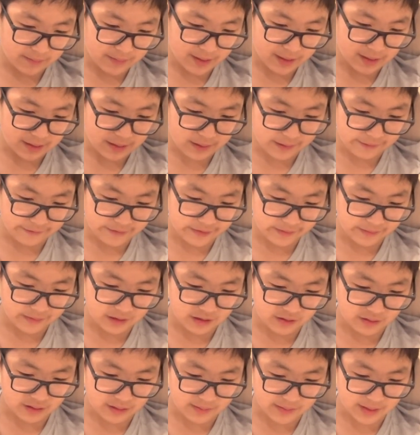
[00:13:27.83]
made a covenant
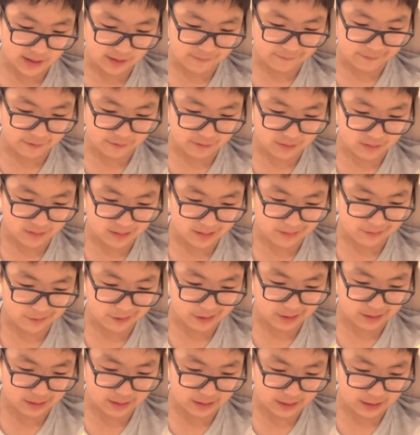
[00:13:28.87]
between himself and all the people
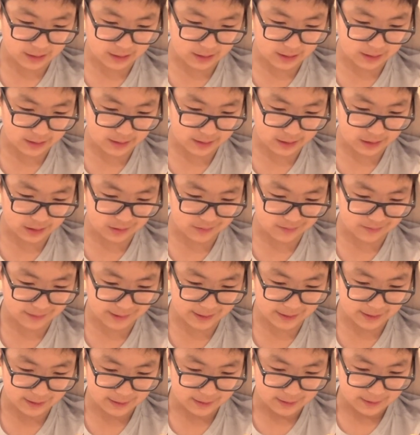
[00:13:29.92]
in the king that they should
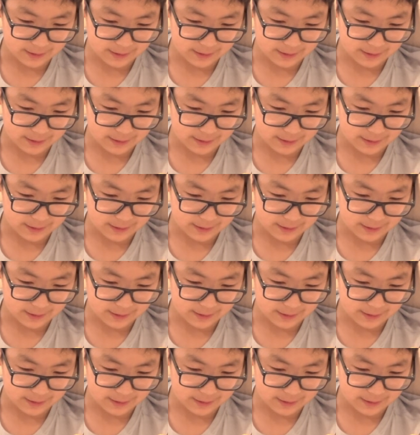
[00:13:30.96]
be